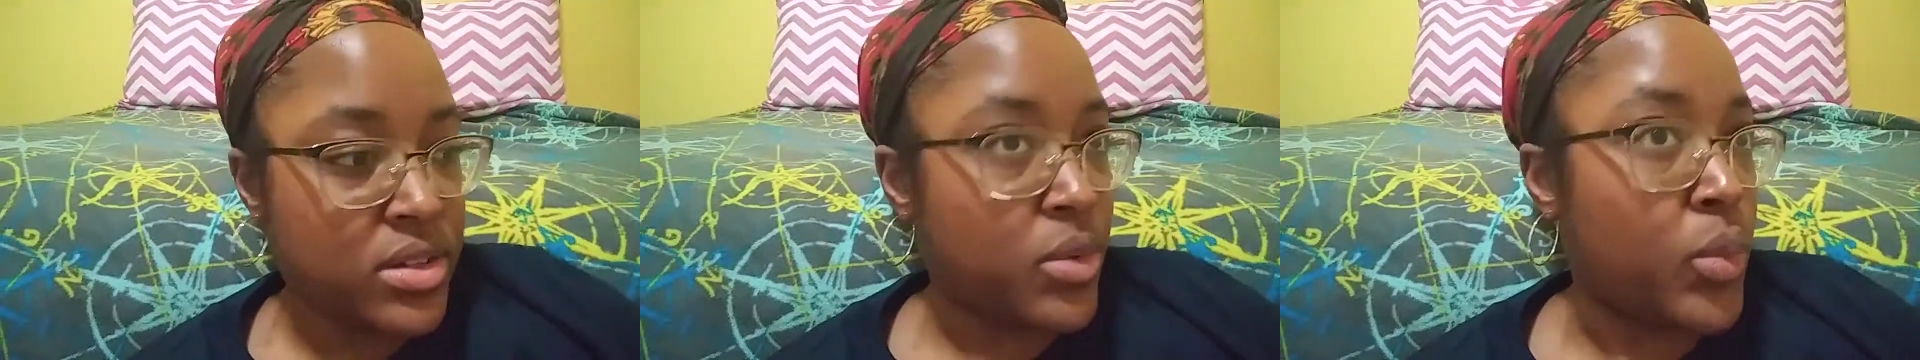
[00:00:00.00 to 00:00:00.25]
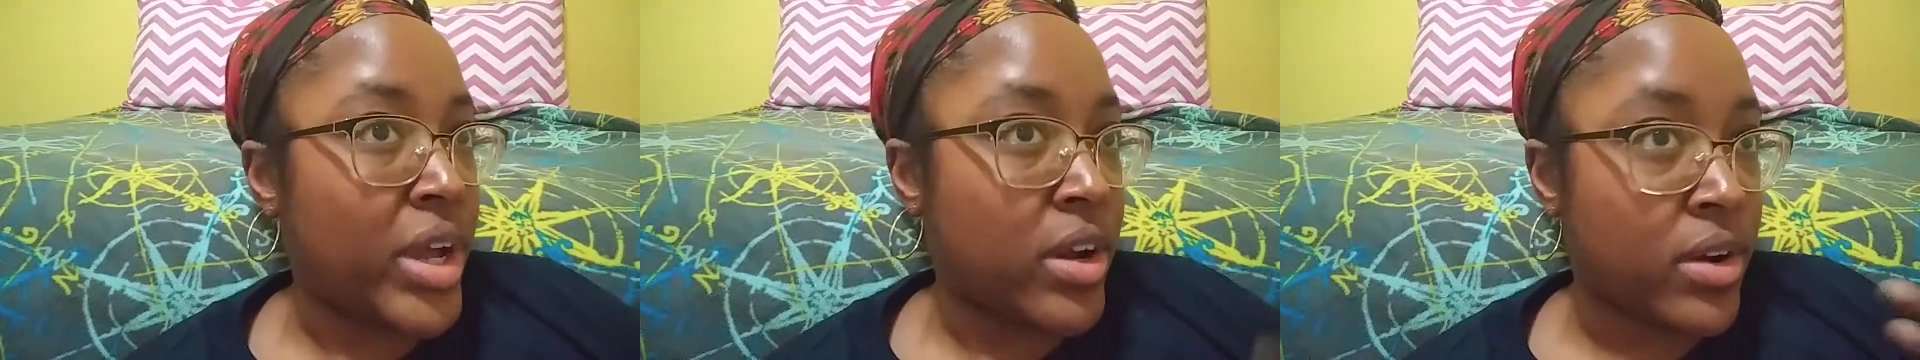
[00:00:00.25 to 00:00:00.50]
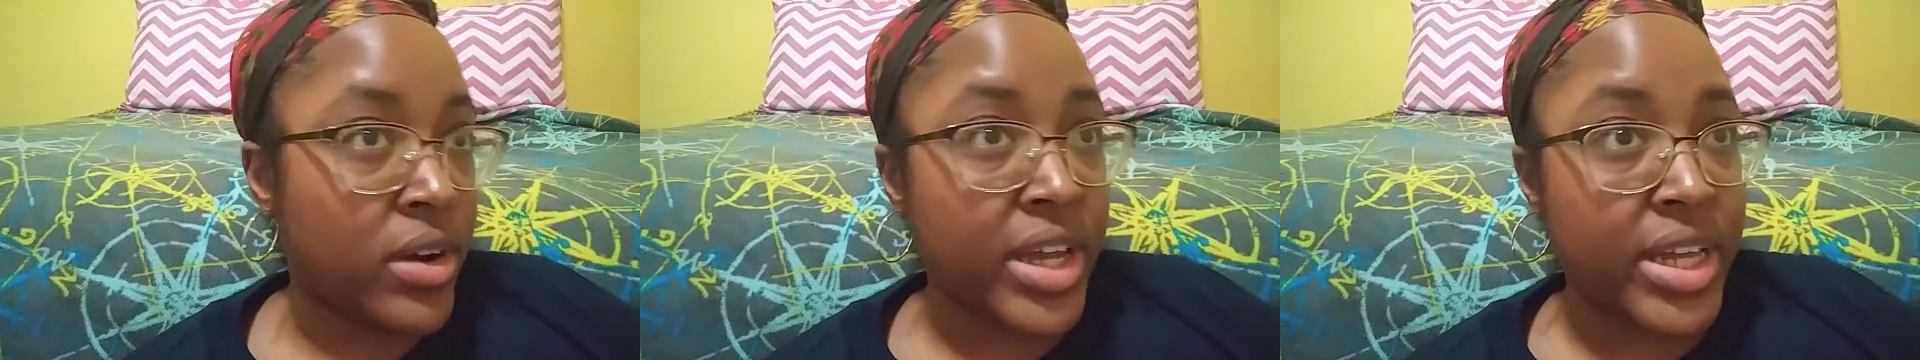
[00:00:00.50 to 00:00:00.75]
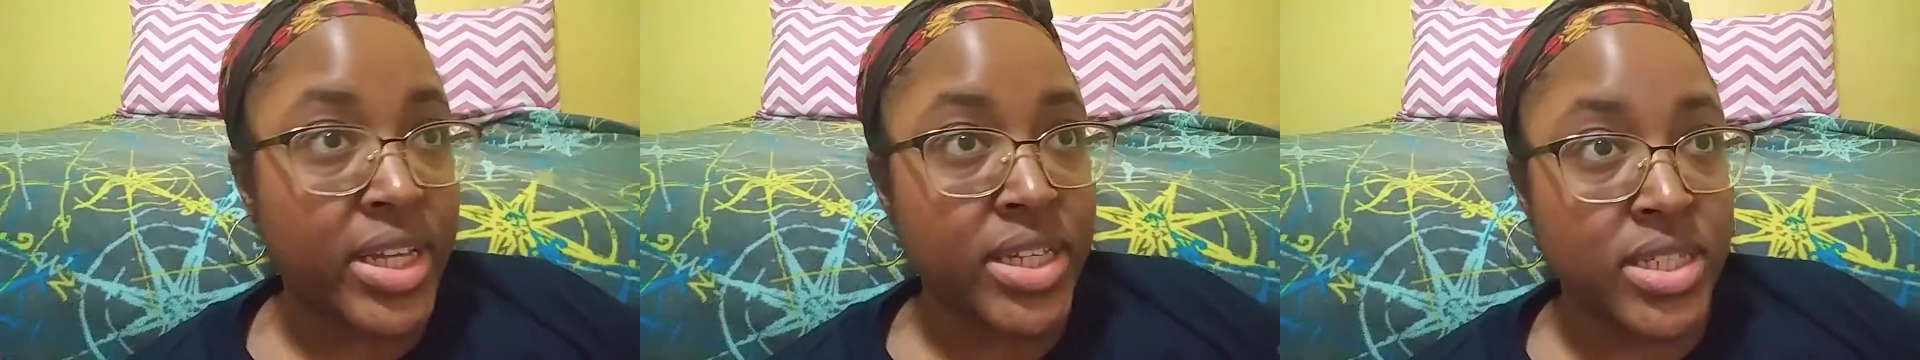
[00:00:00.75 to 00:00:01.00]
Where
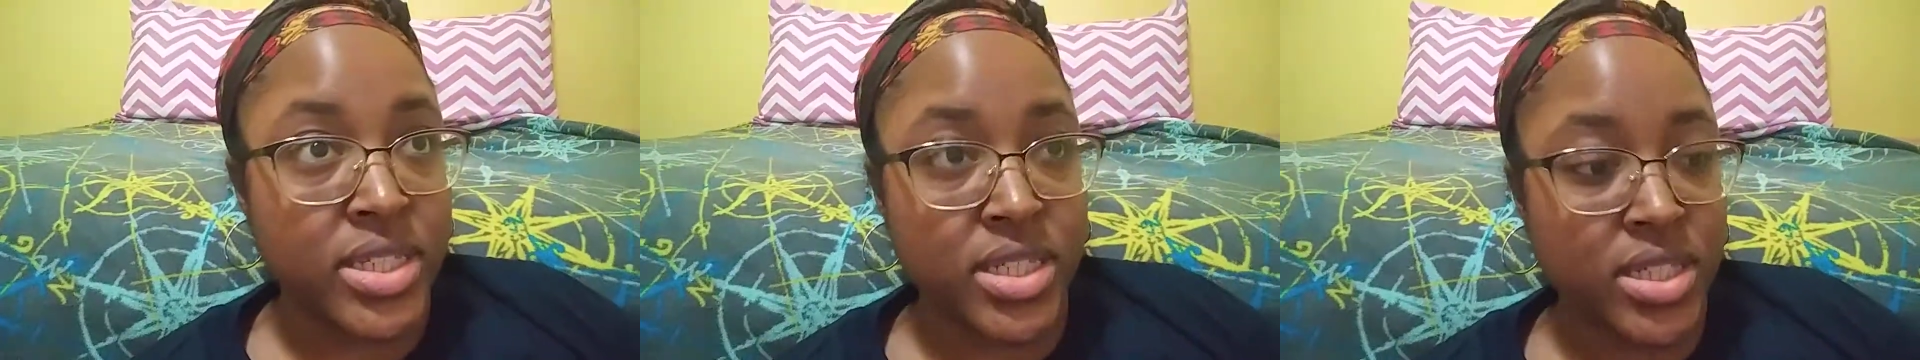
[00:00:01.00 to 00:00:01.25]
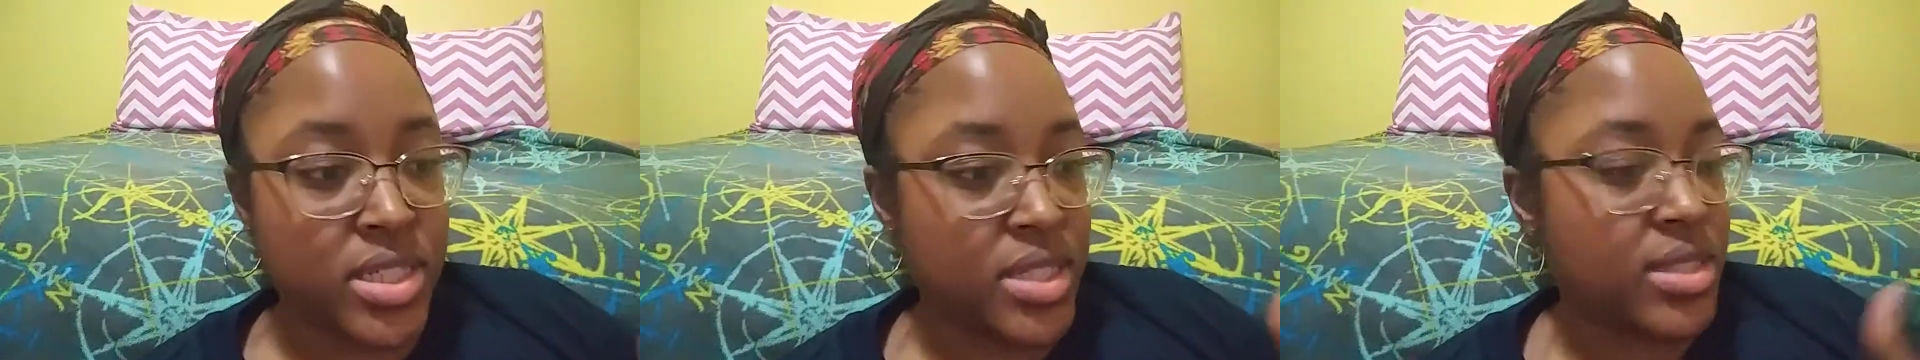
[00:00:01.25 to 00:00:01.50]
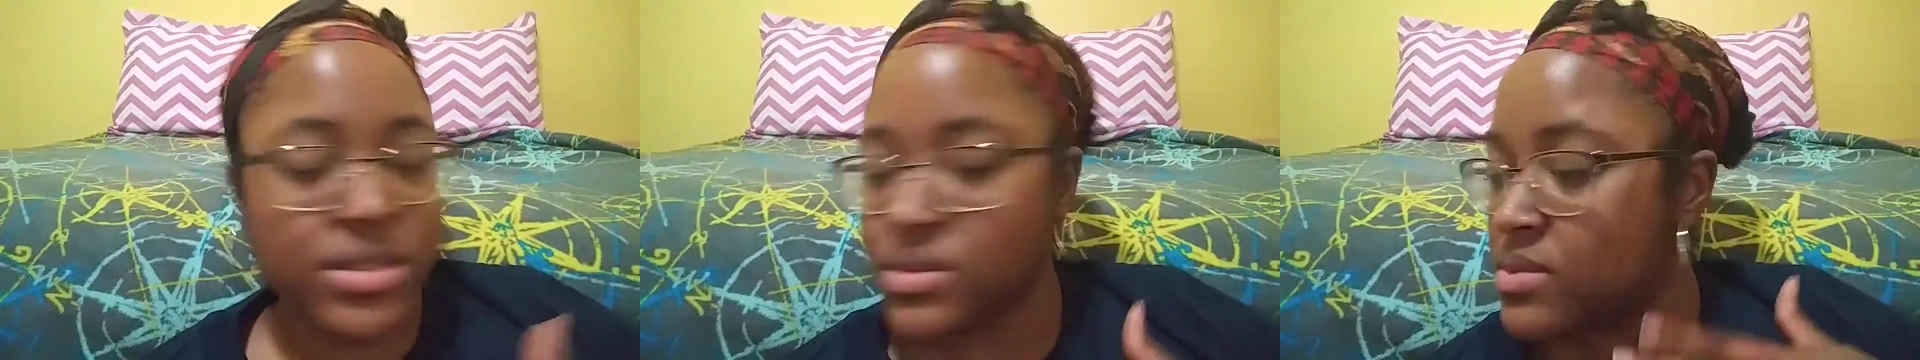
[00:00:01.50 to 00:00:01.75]
is